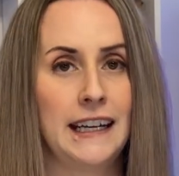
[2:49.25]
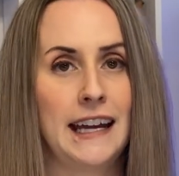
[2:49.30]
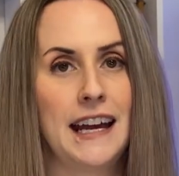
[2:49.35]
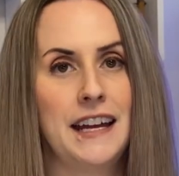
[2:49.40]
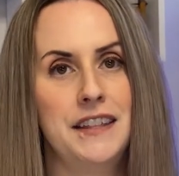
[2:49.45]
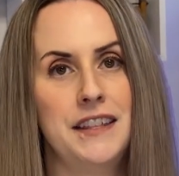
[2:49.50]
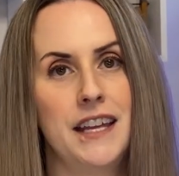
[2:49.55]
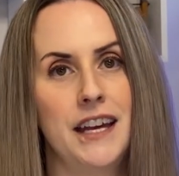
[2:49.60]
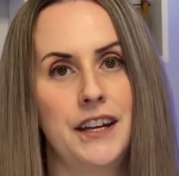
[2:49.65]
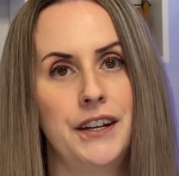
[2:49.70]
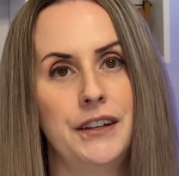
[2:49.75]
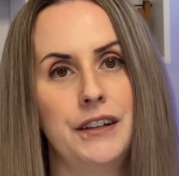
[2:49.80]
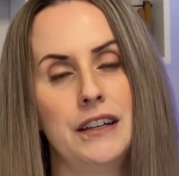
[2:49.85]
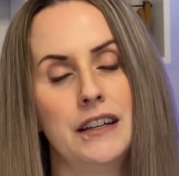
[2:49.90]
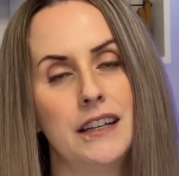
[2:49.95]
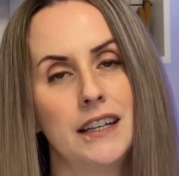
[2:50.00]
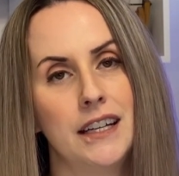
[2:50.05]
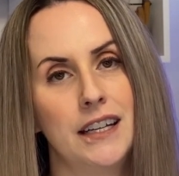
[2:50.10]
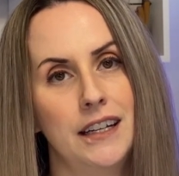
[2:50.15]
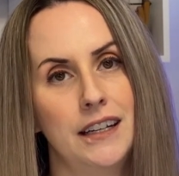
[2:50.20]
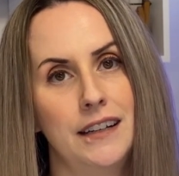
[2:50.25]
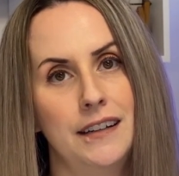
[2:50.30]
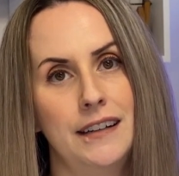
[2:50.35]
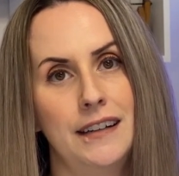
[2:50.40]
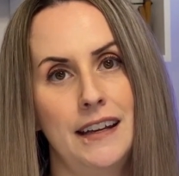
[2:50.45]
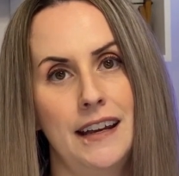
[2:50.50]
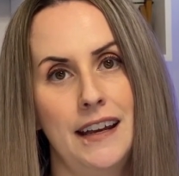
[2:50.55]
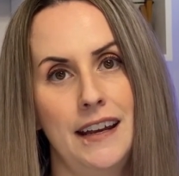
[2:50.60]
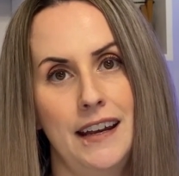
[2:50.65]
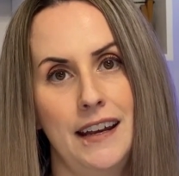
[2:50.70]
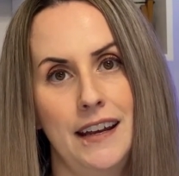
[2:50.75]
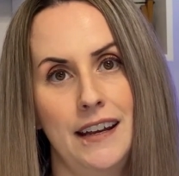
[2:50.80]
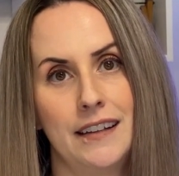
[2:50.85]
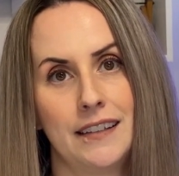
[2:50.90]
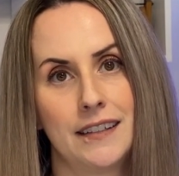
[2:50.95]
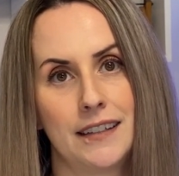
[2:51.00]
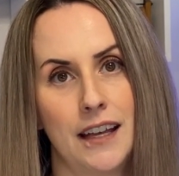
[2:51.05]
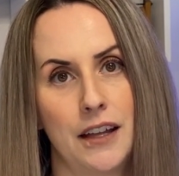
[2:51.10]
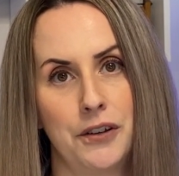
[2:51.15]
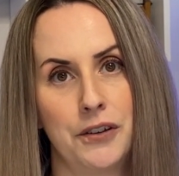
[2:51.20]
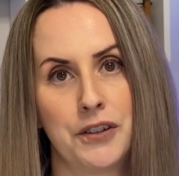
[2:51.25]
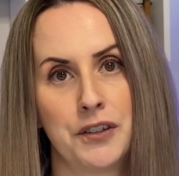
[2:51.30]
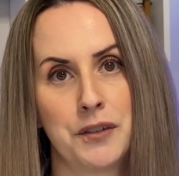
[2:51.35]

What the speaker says: And then in a seller's